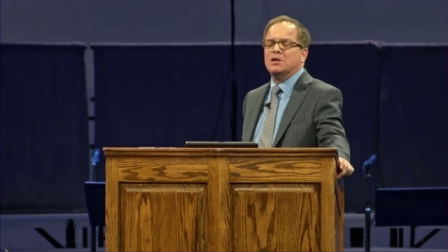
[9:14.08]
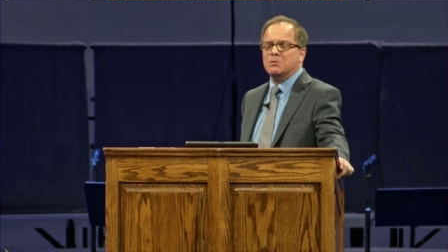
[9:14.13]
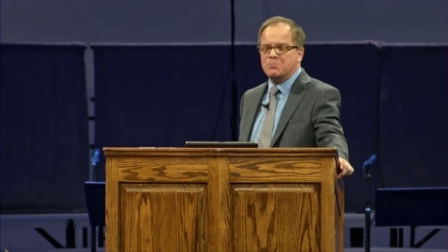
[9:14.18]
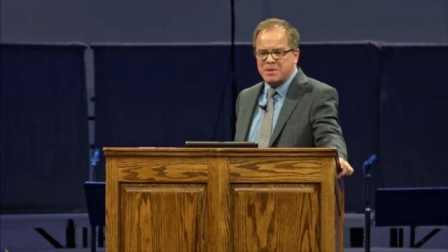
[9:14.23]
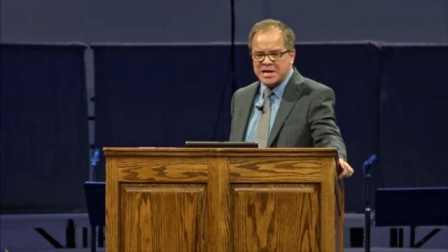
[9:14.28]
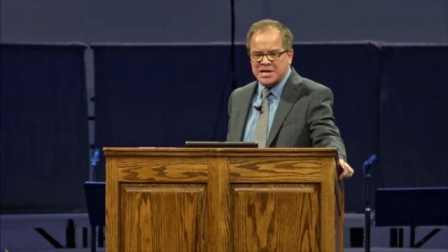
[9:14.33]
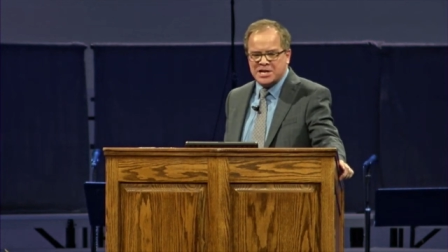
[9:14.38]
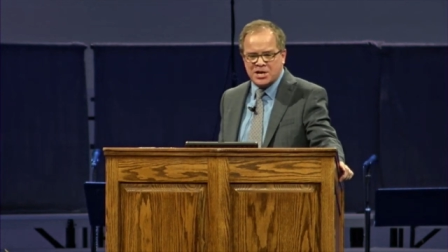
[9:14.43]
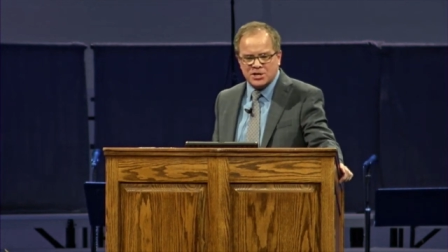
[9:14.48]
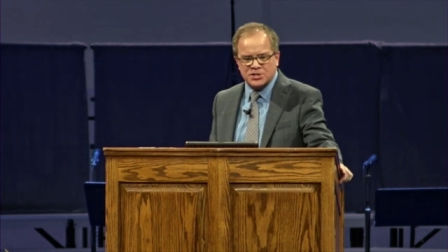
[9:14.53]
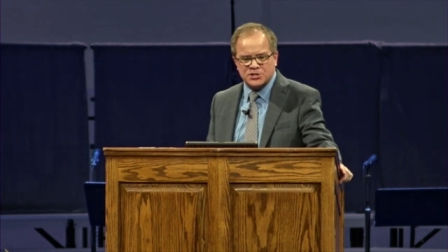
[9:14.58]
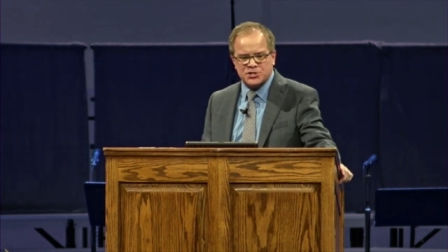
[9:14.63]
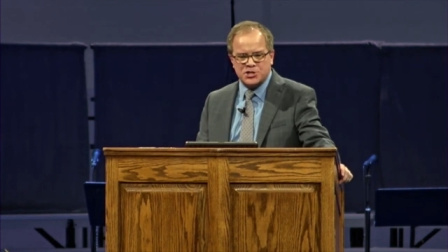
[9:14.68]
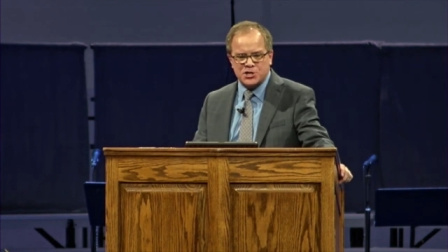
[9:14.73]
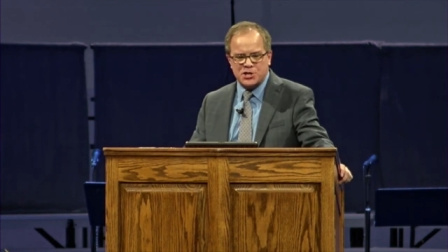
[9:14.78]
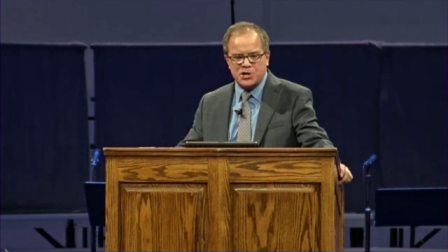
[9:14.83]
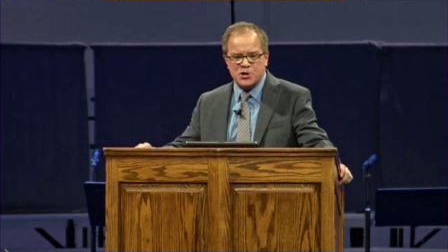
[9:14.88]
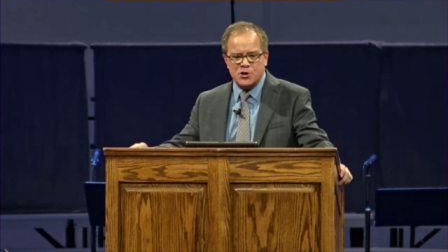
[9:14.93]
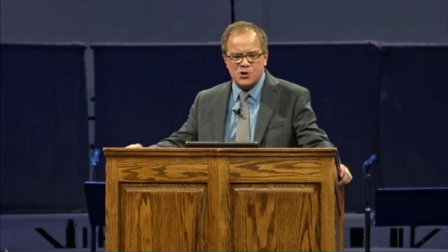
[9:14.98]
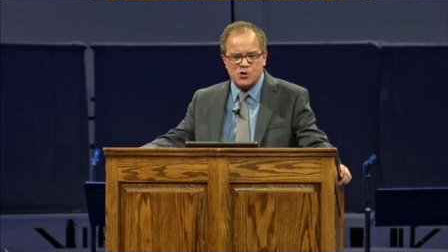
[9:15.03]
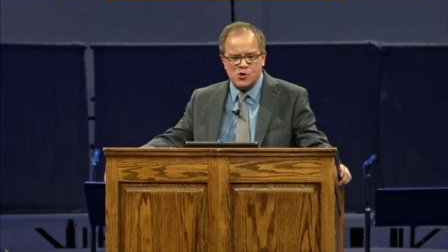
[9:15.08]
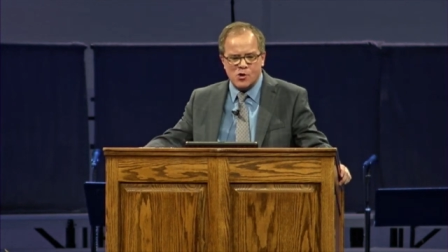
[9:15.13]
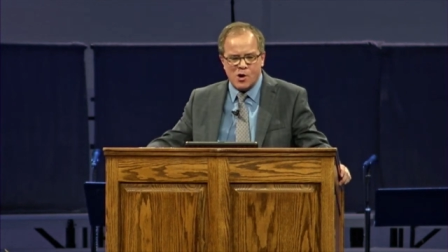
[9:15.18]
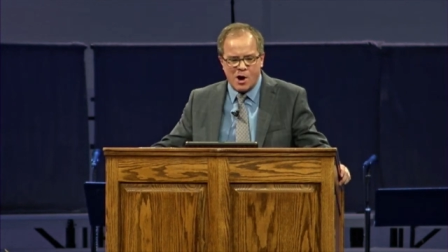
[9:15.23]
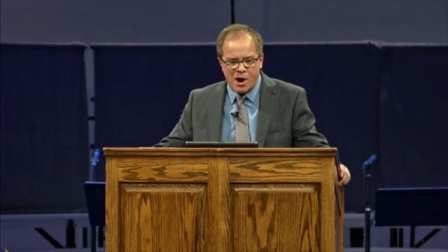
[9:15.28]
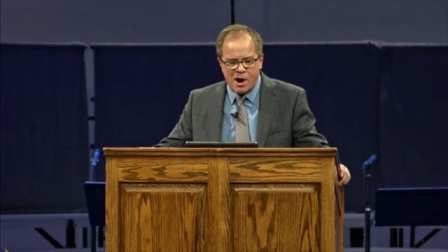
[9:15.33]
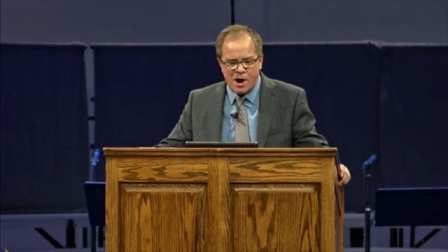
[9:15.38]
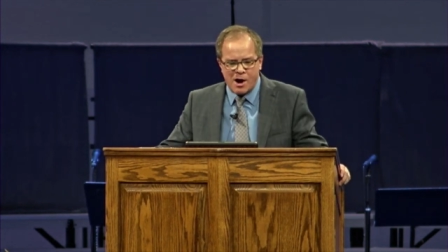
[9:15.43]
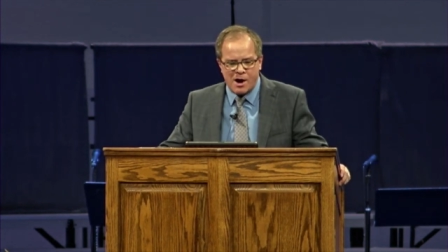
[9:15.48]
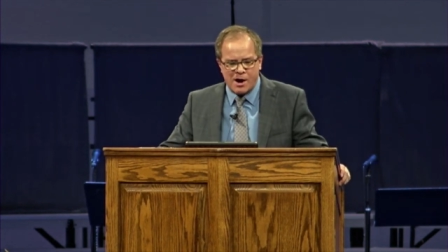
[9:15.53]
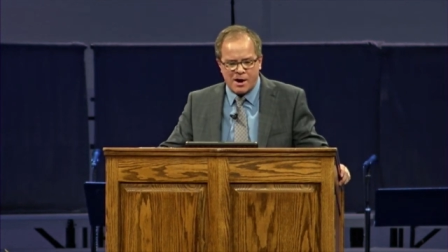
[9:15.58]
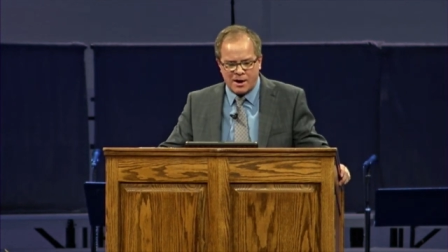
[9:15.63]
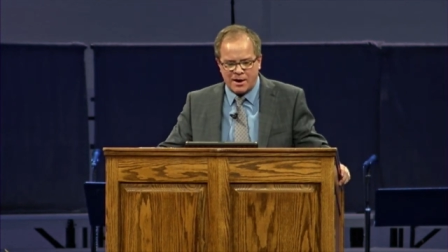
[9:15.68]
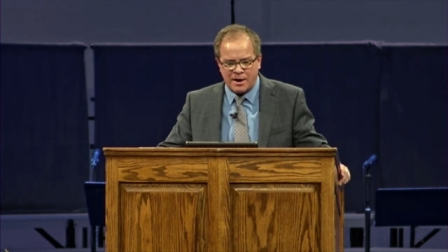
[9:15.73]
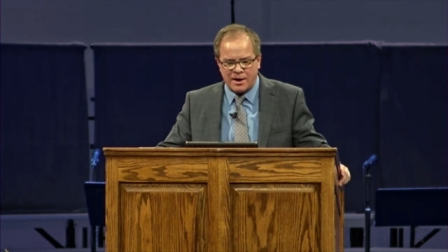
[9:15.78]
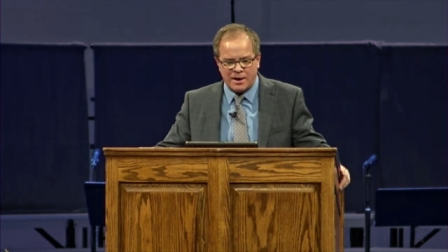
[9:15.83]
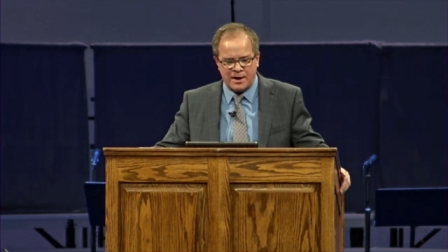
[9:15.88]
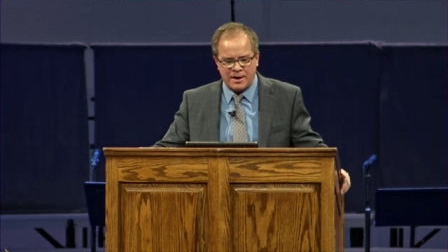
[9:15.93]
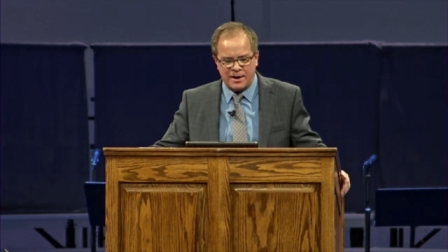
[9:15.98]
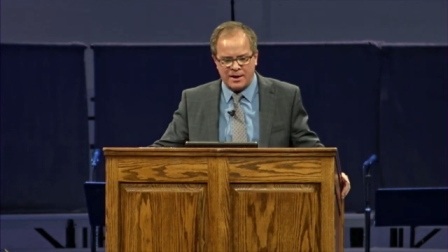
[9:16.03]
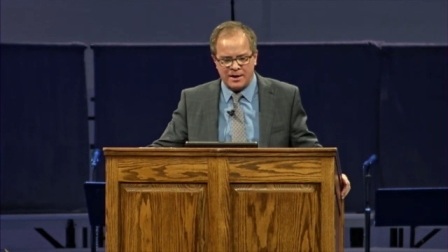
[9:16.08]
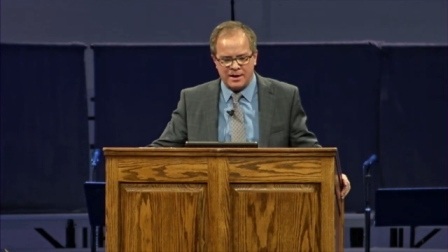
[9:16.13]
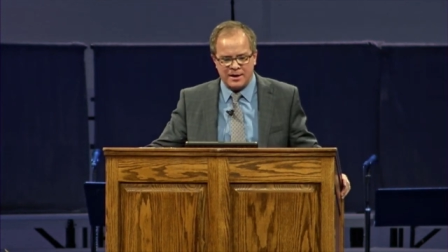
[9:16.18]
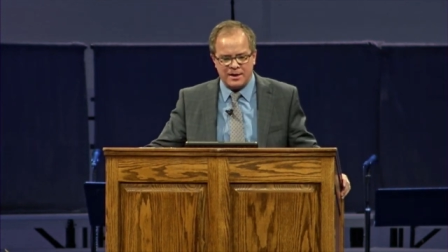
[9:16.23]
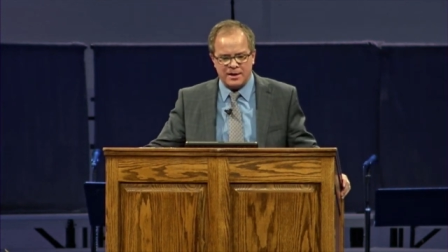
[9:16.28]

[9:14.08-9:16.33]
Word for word: because you are